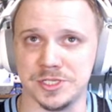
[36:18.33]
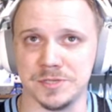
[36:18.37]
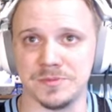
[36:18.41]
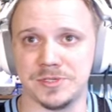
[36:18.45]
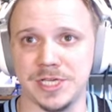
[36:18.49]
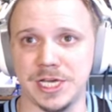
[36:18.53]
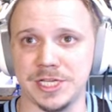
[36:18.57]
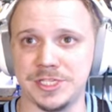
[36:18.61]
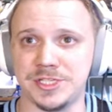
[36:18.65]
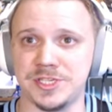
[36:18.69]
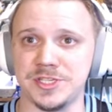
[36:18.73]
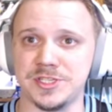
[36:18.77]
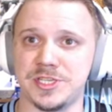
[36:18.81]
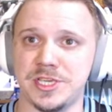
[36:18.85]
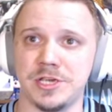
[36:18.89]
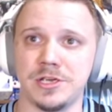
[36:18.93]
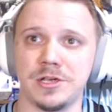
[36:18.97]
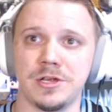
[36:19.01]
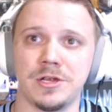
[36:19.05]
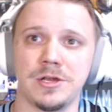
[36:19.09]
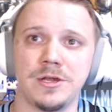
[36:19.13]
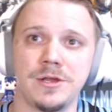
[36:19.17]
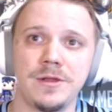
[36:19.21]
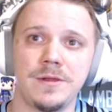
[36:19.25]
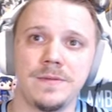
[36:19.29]
some touches
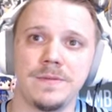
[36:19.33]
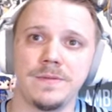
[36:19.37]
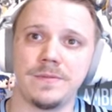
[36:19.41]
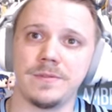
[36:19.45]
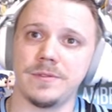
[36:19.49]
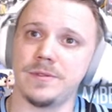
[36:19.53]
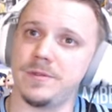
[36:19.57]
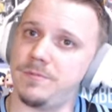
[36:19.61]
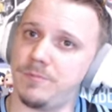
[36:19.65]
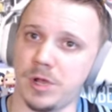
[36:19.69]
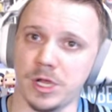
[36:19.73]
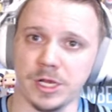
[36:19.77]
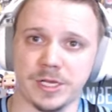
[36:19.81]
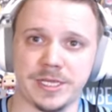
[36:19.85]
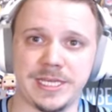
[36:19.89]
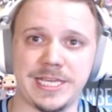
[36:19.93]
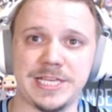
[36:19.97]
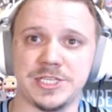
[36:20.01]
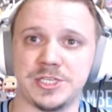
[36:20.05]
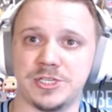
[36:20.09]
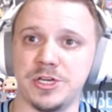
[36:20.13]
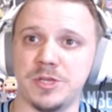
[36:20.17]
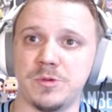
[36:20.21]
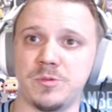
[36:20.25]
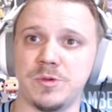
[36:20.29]
here.
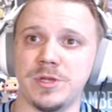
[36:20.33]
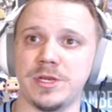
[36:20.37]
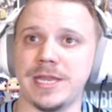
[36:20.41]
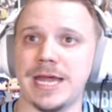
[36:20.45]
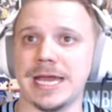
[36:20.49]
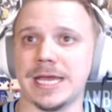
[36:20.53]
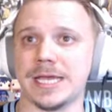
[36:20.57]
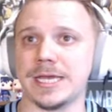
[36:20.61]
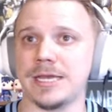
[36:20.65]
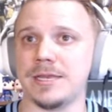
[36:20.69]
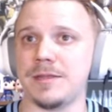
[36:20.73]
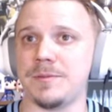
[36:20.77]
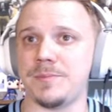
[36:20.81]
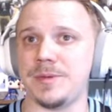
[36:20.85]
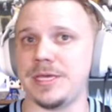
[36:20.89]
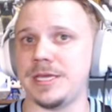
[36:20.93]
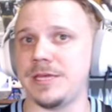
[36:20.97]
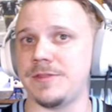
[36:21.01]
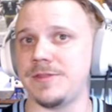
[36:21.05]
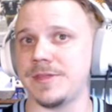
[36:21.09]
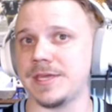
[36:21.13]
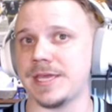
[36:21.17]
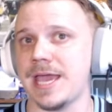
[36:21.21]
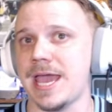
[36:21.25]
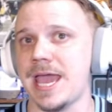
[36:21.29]
Marquise Goodwin not going to
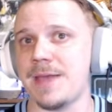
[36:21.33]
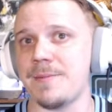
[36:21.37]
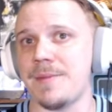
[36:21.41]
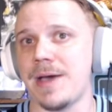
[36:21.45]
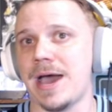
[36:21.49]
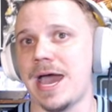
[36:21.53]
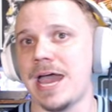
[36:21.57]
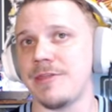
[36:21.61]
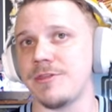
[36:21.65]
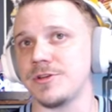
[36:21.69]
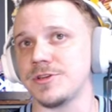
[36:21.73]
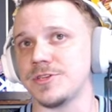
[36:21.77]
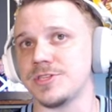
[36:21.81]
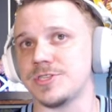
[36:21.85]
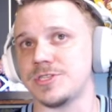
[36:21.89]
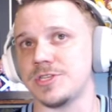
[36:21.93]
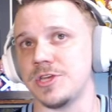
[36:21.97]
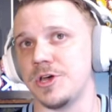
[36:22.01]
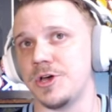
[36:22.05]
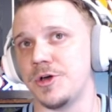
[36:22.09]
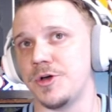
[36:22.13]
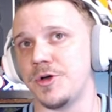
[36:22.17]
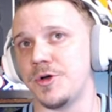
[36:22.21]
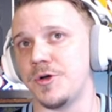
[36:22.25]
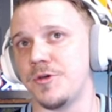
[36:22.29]
be in the game either,
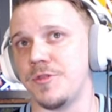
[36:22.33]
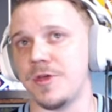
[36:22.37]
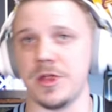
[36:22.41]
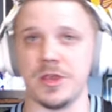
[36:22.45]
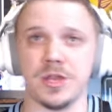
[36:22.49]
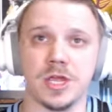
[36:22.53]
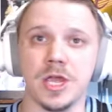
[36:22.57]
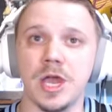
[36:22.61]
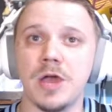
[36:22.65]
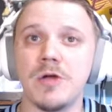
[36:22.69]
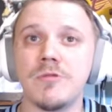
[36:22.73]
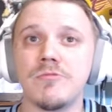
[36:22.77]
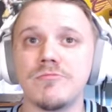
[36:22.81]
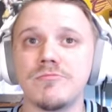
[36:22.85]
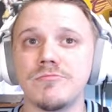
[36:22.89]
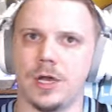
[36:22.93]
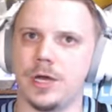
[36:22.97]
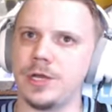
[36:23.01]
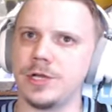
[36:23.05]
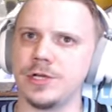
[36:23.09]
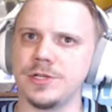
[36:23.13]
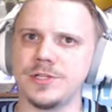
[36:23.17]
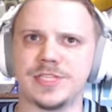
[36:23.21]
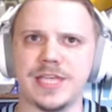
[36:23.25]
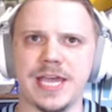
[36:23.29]
so there you go.
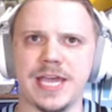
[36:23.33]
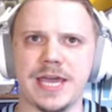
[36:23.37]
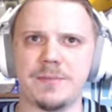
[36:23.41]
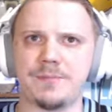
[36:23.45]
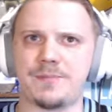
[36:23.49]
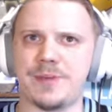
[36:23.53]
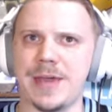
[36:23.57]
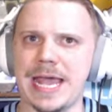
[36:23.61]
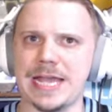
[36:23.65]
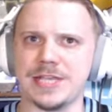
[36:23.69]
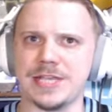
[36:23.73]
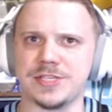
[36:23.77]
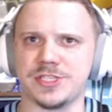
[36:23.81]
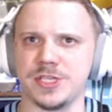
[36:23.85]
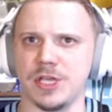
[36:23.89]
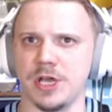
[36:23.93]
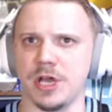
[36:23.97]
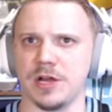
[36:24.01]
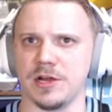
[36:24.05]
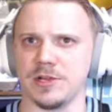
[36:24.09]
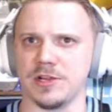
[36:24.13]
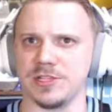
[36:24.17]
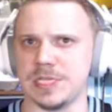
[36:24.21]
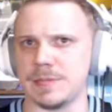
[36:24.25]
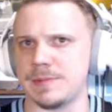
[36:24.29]
110 pass
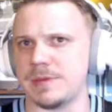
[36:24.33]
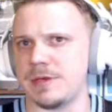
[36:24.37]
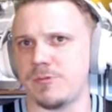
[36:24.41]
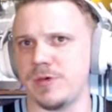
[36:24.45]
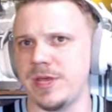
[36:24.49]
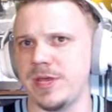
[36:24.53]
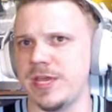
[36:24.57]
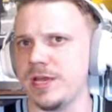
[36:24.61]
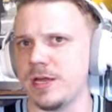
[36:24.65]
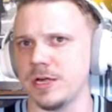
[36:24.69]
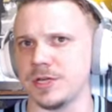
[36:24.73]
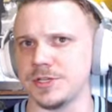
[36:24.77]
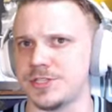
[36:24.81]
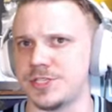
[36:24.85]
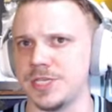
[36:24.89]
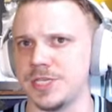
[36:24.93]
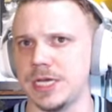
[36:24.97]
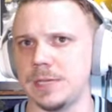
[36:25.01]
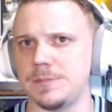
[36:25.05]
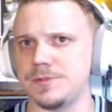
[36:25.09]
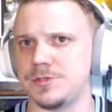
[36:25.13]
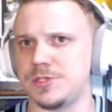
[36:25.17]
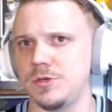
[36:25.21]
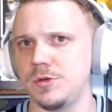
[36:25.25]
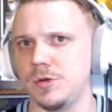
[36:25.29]
yards. I mean, we are
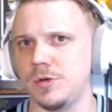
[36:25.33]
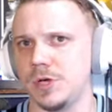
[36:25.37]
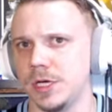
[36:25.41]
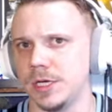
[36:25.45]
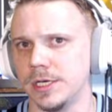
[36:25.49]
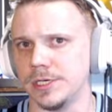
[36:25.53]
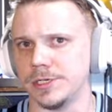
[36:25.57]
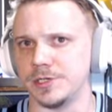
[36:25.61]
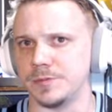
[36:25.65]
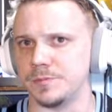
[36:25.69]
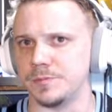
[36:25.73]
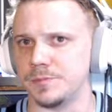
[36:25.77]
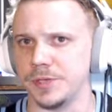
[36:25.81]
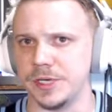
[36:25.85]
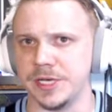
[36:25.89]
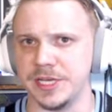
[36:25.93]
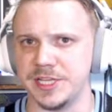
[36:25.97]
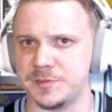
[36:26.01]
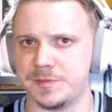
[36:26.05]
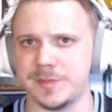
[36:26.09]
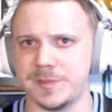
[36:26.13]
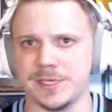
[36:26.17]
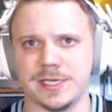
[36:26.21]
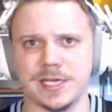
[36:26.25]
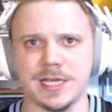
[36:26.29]
sub 200, but
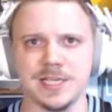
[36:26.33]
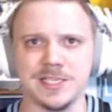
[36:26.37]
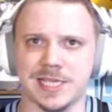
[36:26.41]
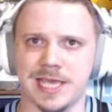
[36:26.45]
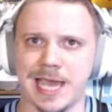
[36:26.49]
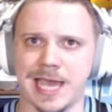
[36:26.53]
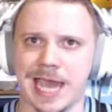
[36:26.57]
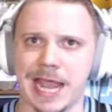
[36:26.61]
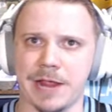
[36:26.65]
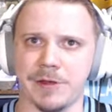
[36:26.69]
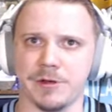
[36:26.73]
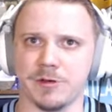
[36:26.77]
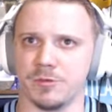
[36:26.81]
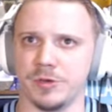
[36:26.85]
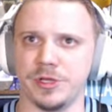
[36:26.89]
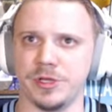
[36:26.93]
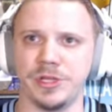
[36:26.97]
it's because Kyren